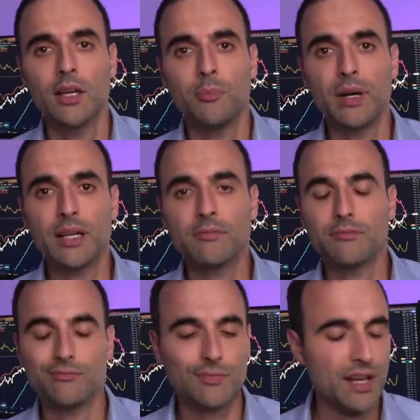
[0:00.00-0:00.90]
but
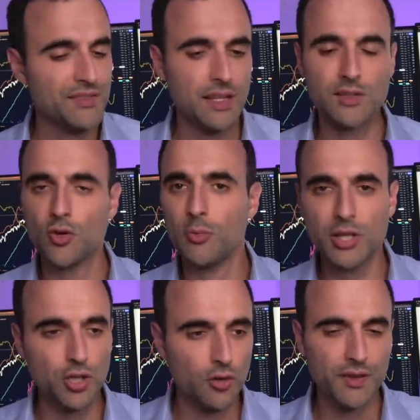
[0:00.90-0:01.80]
I've said so
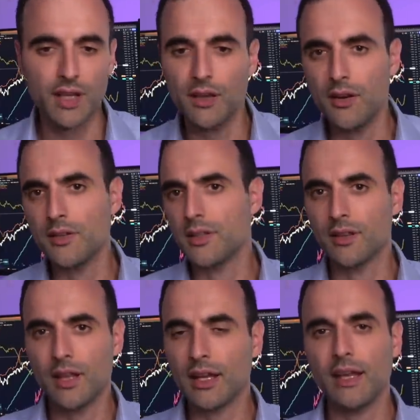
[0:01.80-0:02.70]
much over the years.
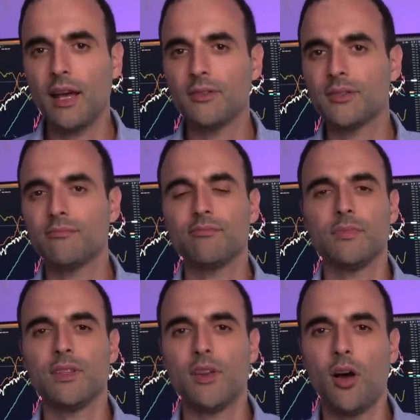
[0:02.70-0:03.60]
The account
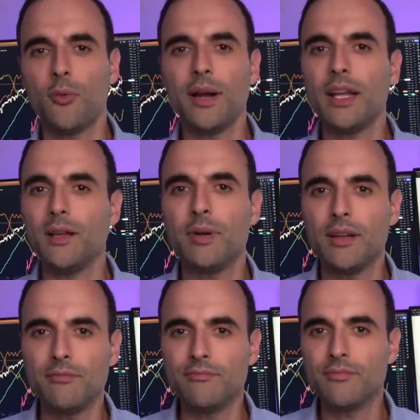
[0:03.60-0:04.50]
has already
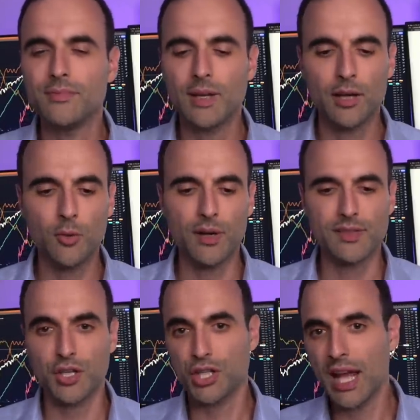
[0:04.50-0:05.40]
been, I don't want to
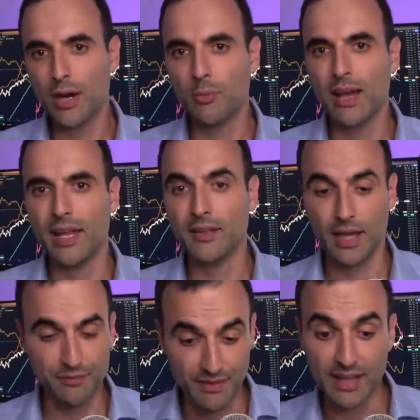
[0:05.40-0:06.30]
say shadow banned.
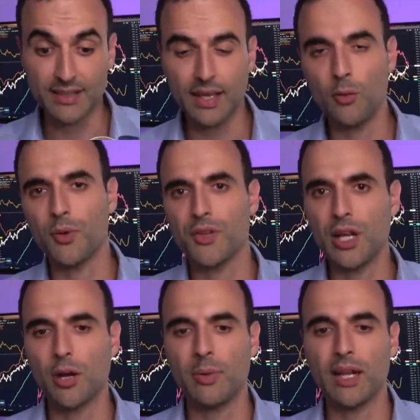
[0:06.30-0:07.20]
I, I dealt with
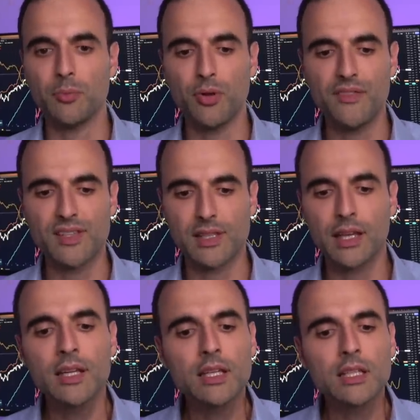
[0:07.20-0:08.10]
shadow banning previously,
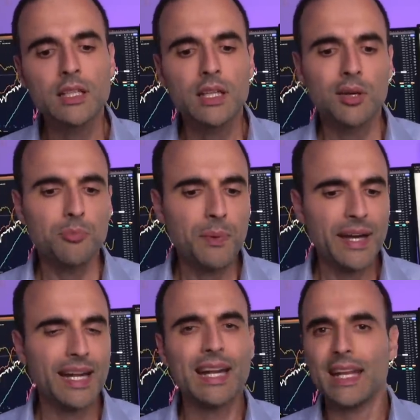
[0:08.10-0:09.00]
but
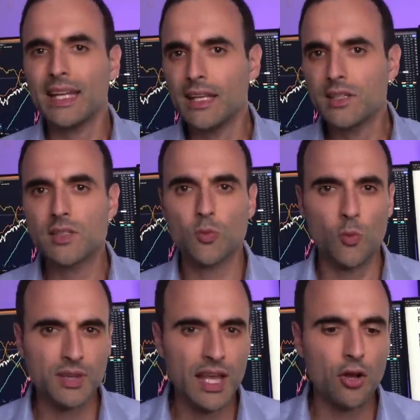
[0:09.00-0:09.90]
it is
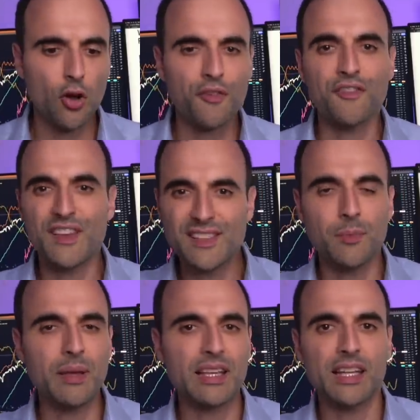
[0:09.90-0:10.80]
what they call
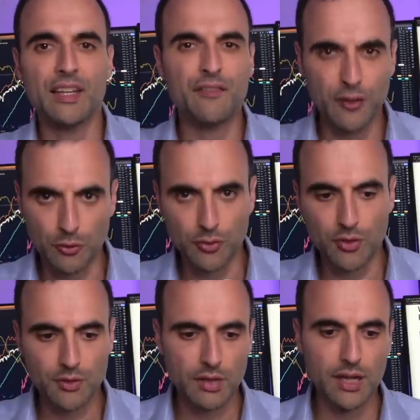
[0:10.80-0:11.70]
visibility
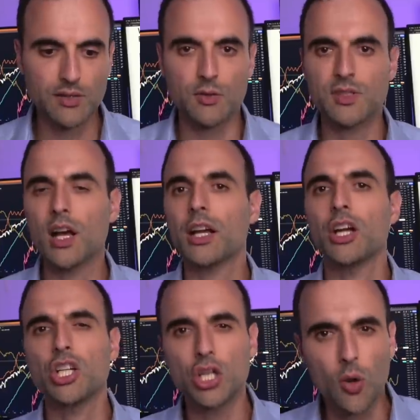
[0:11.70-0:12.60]
filtered. Okay. So it's not going to
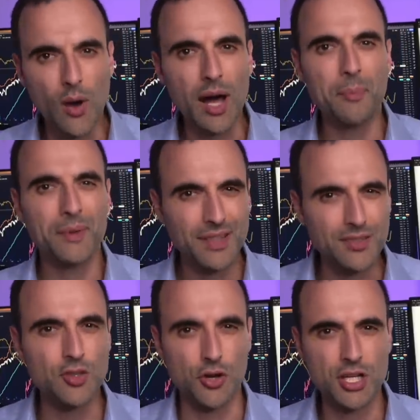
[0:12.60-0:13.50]
show up in
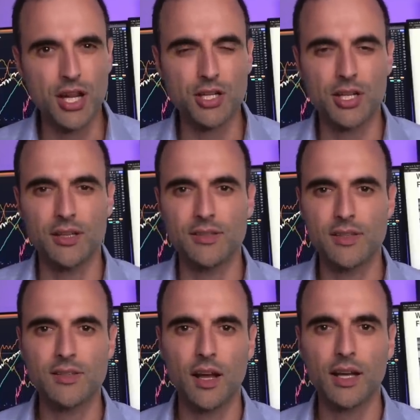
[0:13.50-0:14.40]
search engines.
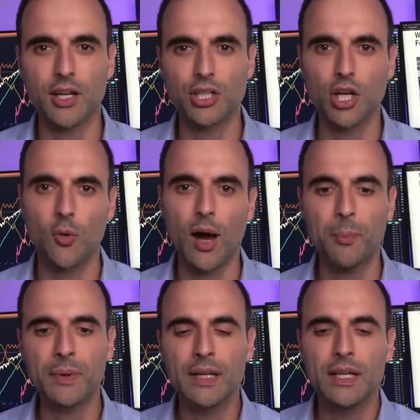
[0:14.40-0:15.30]
It's not going to show
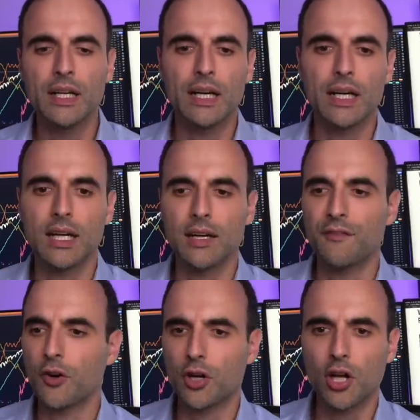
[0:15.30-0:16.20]
up uh,
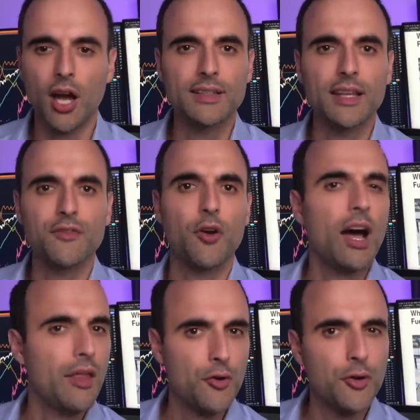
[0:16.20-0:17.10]
for content for
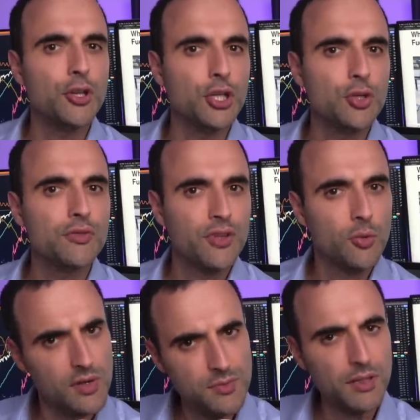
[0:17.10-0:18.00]
other new
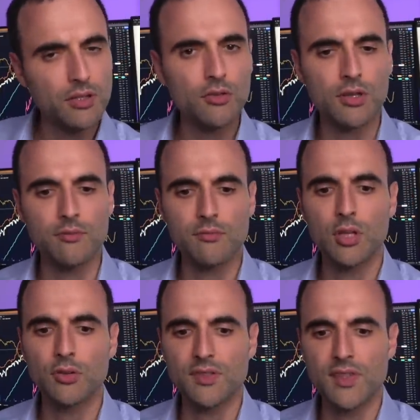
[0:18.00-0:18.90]
viewers, but you can, you
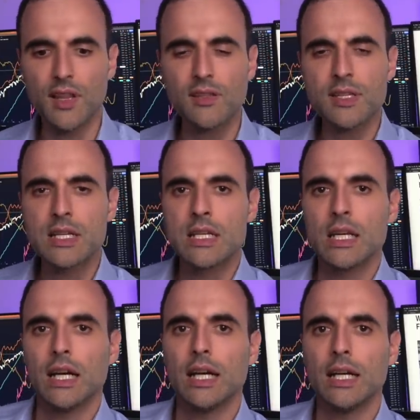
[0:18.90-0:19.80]
can see this.
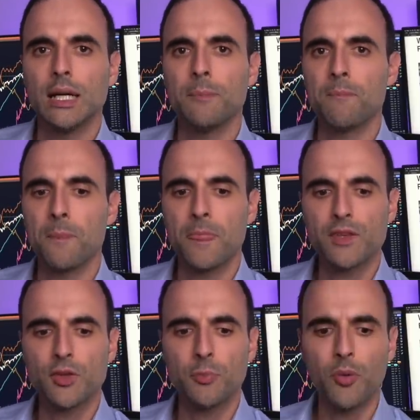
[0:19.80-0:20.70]
Um,
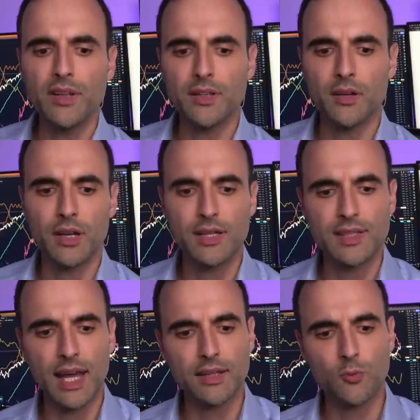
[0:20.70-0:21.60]
so the point here is
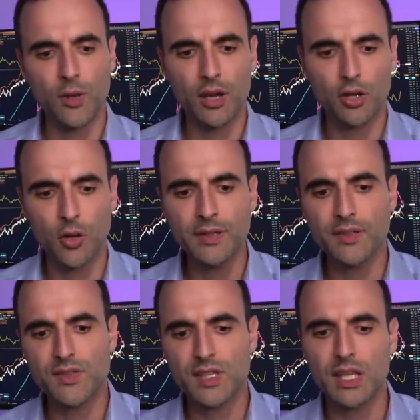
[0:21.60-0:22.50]
that we are going to
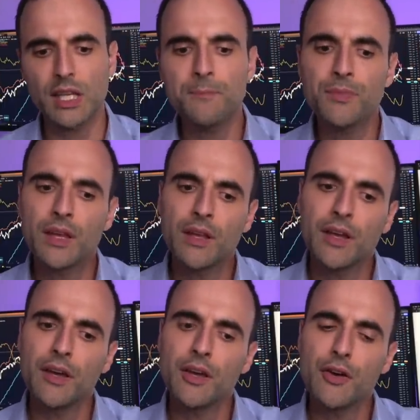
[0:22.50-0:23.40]
see
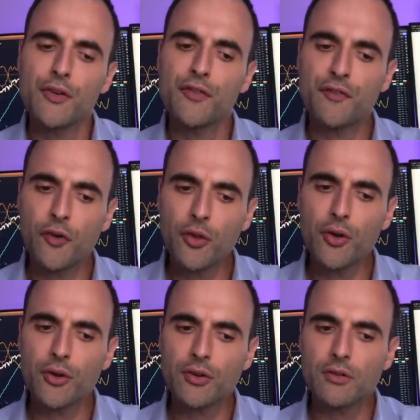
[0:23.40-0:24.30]

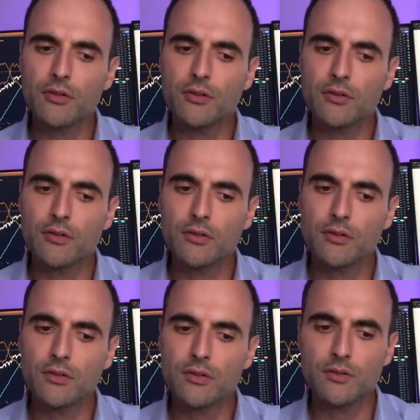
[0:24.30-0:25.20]
further
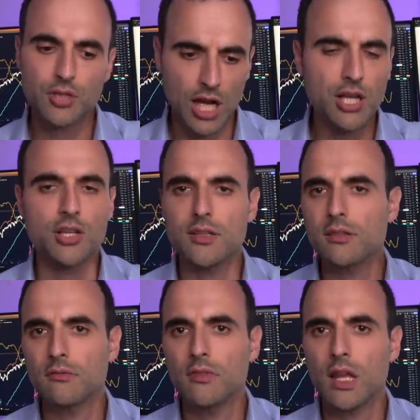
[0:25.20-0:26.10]

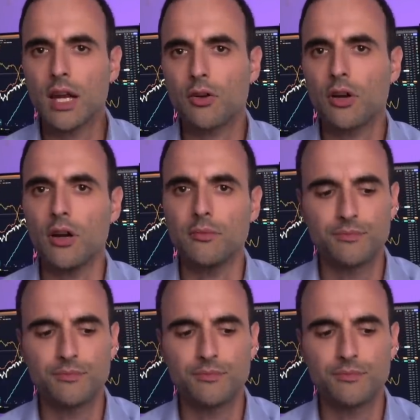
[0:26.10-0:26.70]
changes that occur,